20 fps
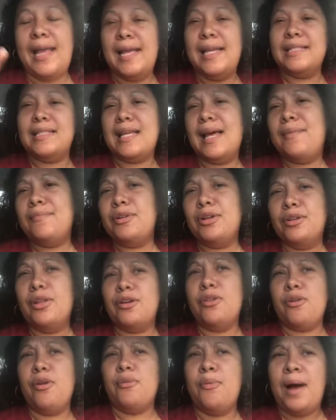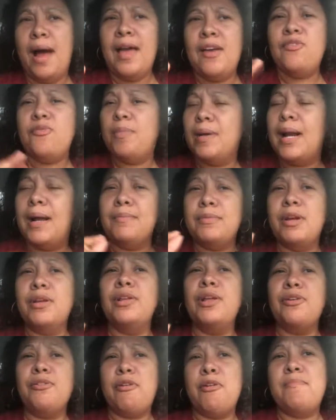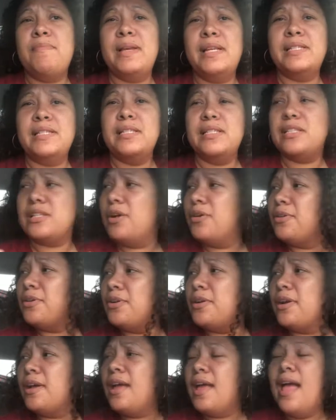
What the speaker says: can't say I'm no longer a wife, but I'm no longer a business owner.